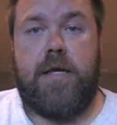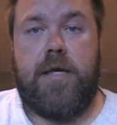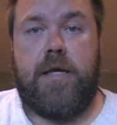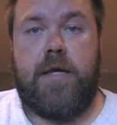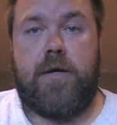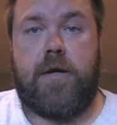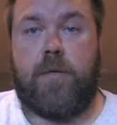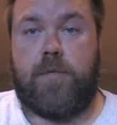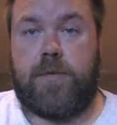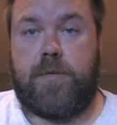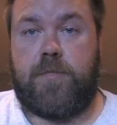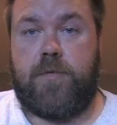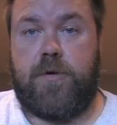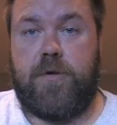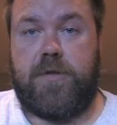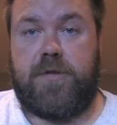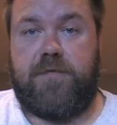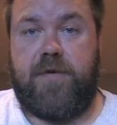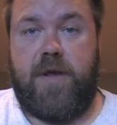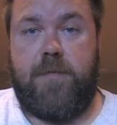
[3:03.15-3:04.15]
you're able to
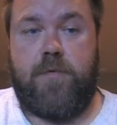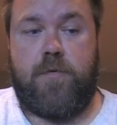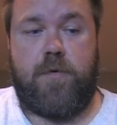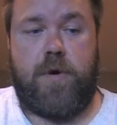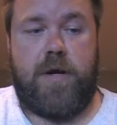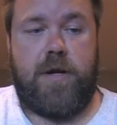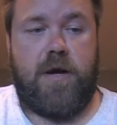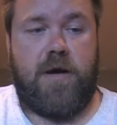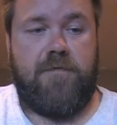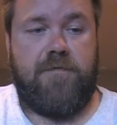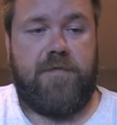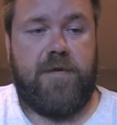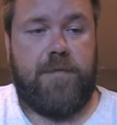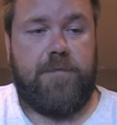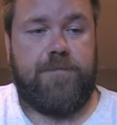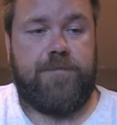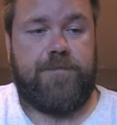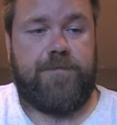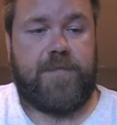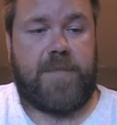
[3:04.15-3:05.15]
produce vapor right off it.
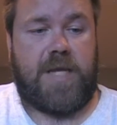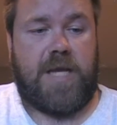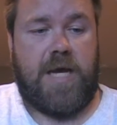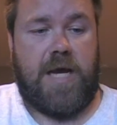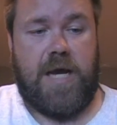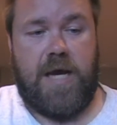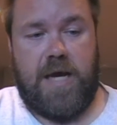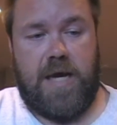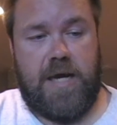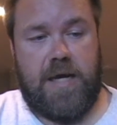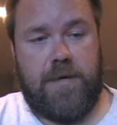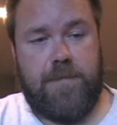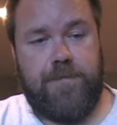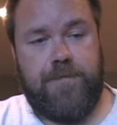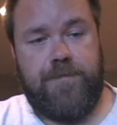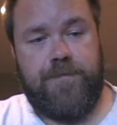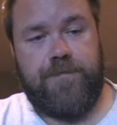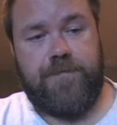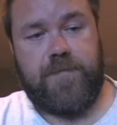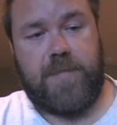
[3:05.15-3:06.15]

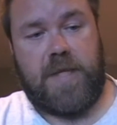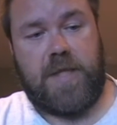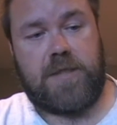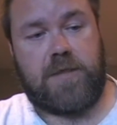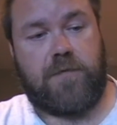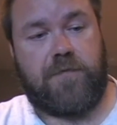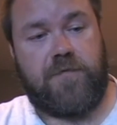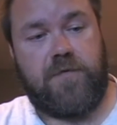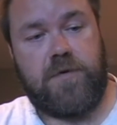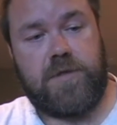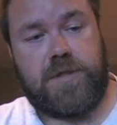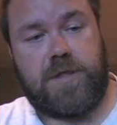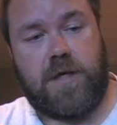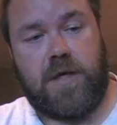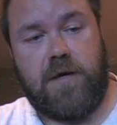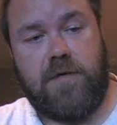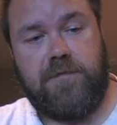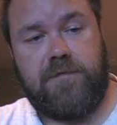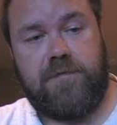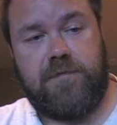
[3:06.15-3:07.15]
So first
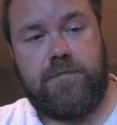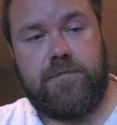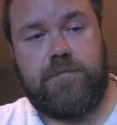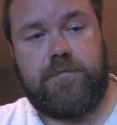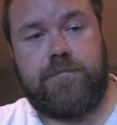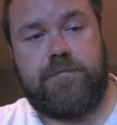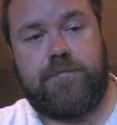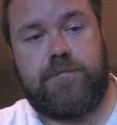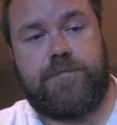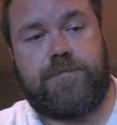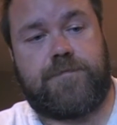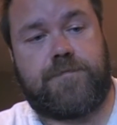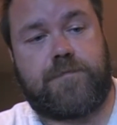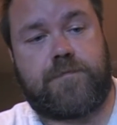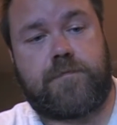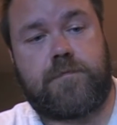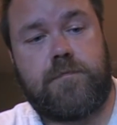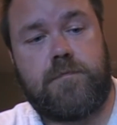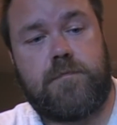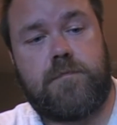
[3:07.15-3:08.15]
off,
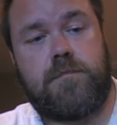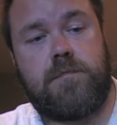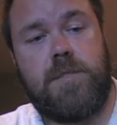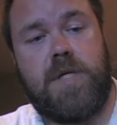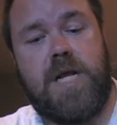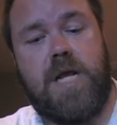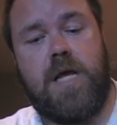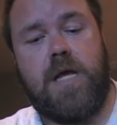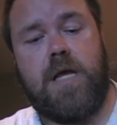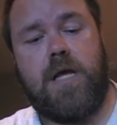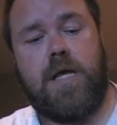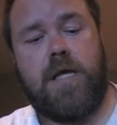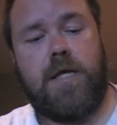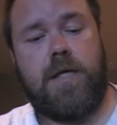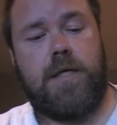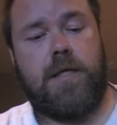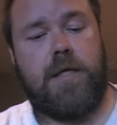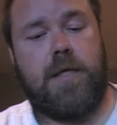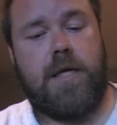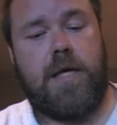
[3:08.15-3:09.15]
I'm
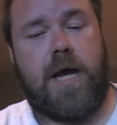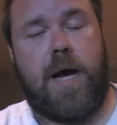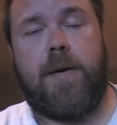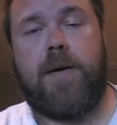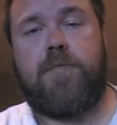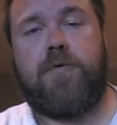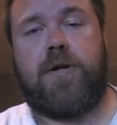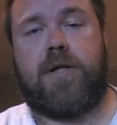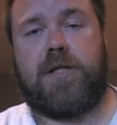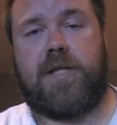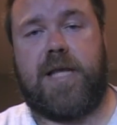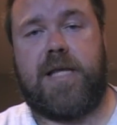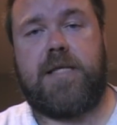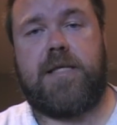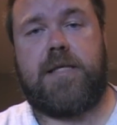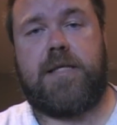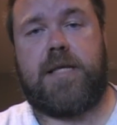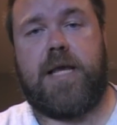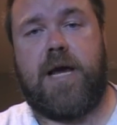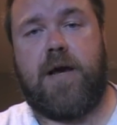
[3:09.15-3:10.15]
going to put a
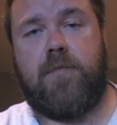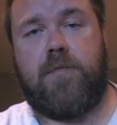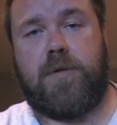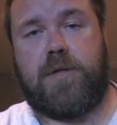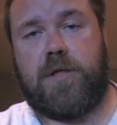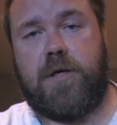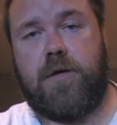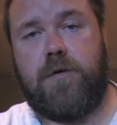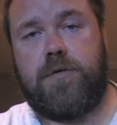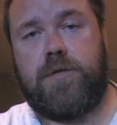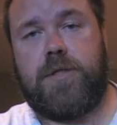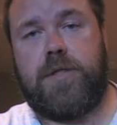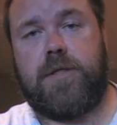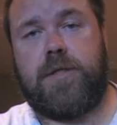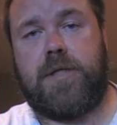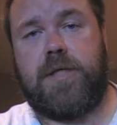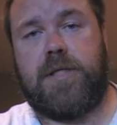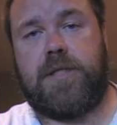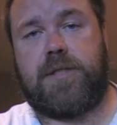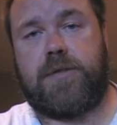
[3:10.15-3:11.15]
link down below to
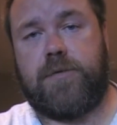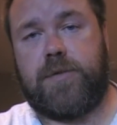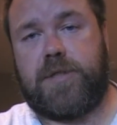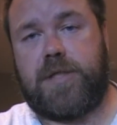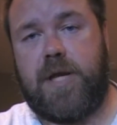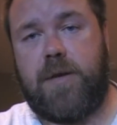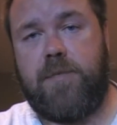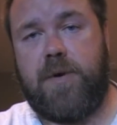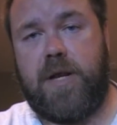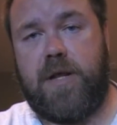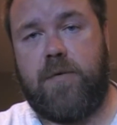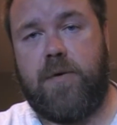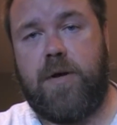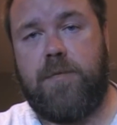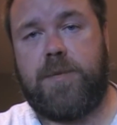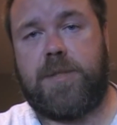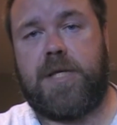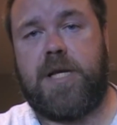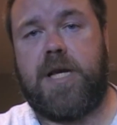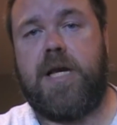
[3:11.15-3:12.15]
the Suicide Bunny
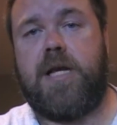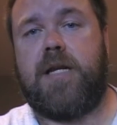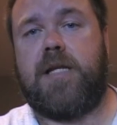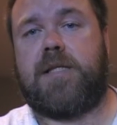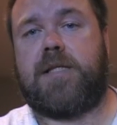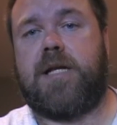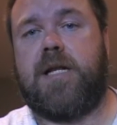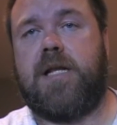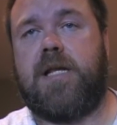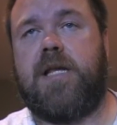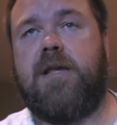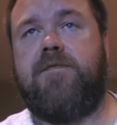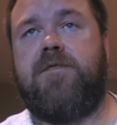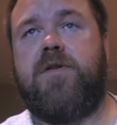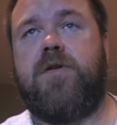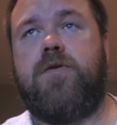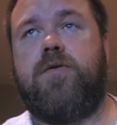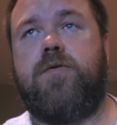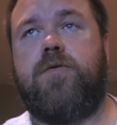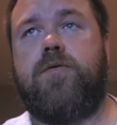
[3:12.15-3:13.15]
website, and it's going to give
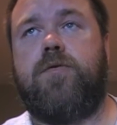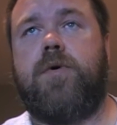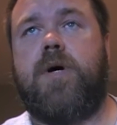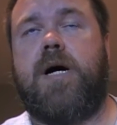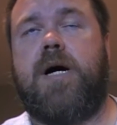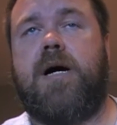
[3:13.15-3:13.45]
you